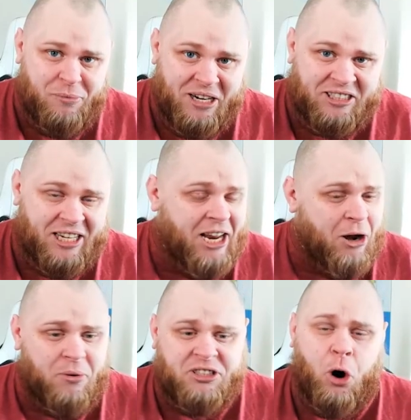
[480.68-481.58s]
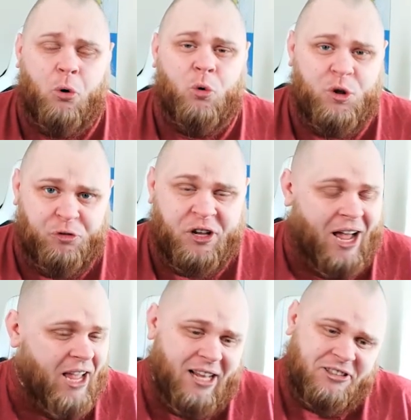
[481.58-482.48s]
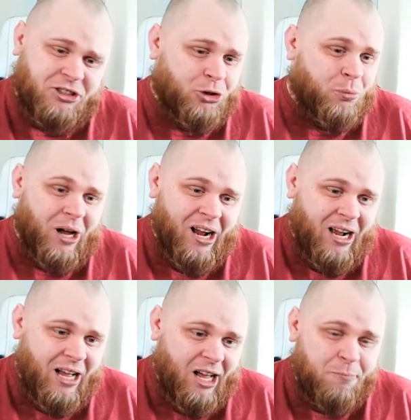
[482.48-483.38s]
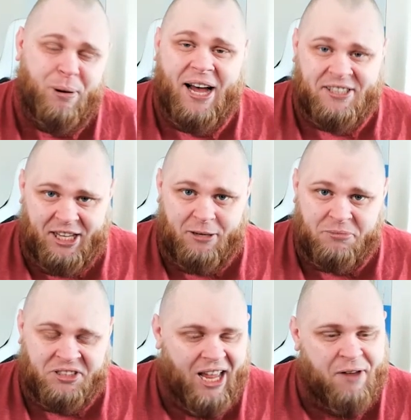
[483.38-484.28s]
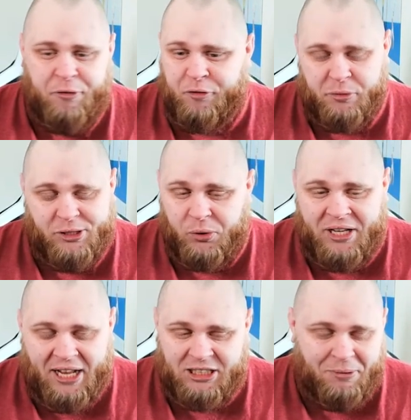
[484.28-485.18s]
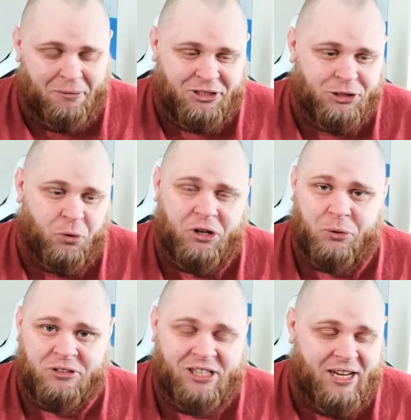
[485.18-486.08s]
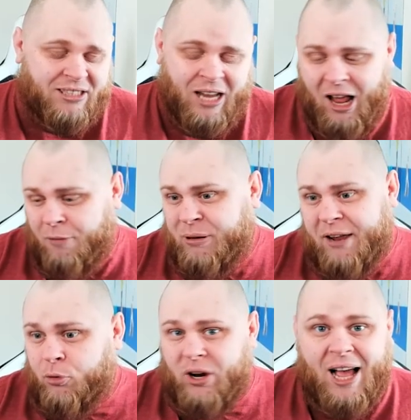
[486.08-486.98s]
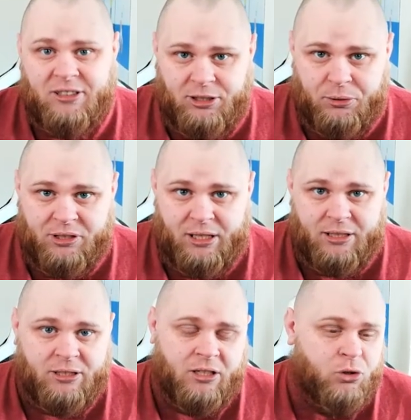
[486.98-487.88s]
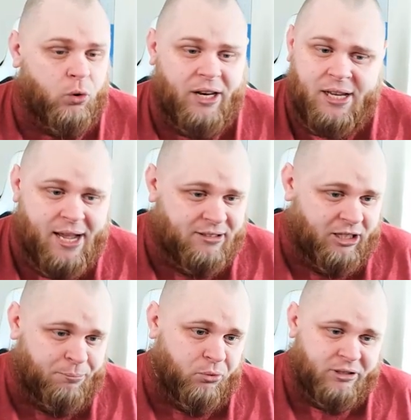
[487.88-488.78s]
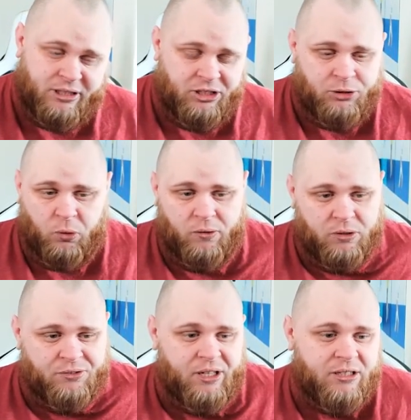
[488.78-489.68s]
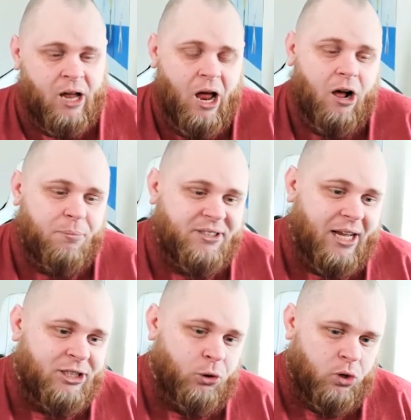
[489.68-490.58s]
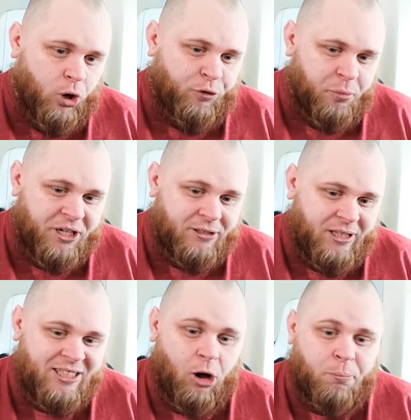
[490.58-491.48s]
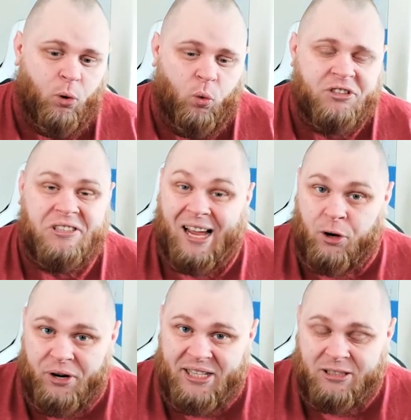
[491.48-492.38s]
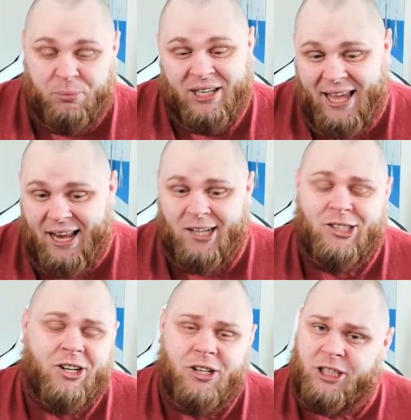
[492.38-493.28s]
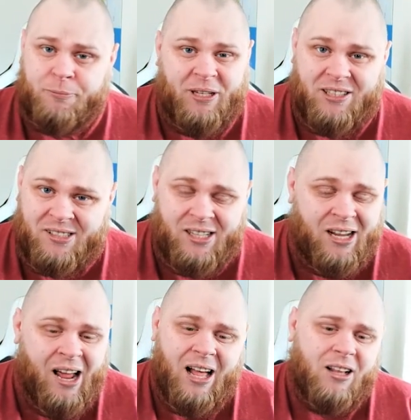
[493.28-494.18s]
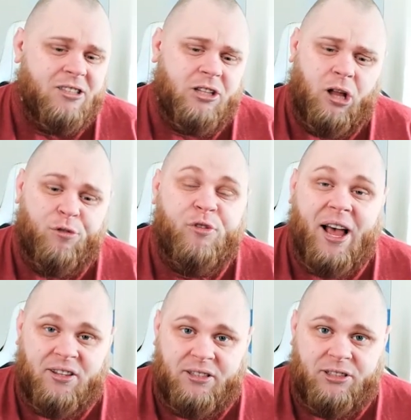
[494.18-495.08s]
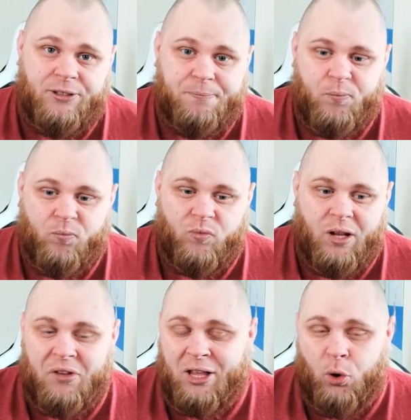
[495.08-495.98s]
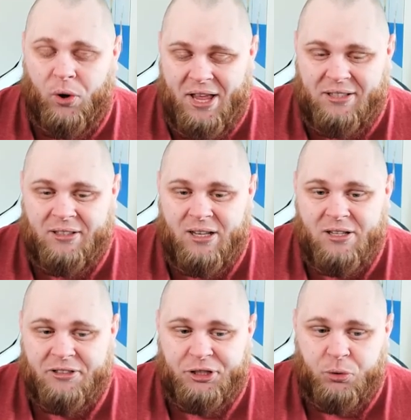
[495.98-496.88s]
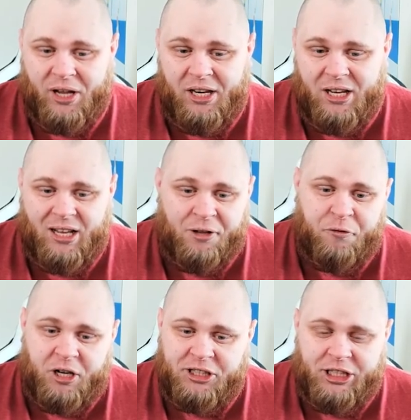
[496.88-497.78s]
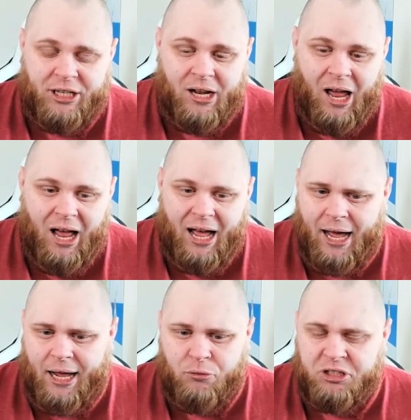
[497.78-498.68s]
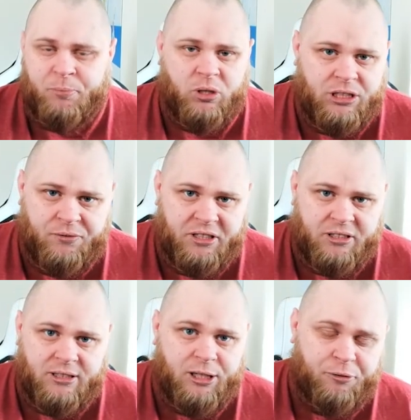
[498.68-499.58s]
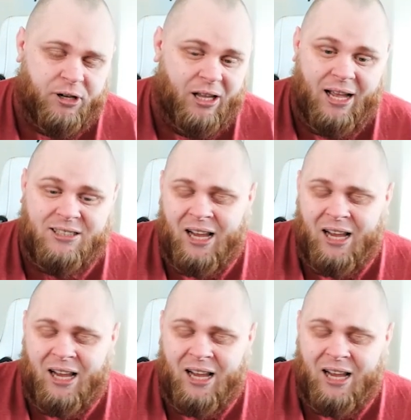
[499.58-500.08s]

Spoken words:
yesterday, it was horrific. I had some bad games. Everything was going against me. It was just one of those days. But everyone has those days. Don't let it get to you, boys. It's just one of those things. But Joe Cole for me, his output wasn't that great. But again, could have just been the day. There's a lot of factors that go into kind of like finishing and responsiveness and stuff like that.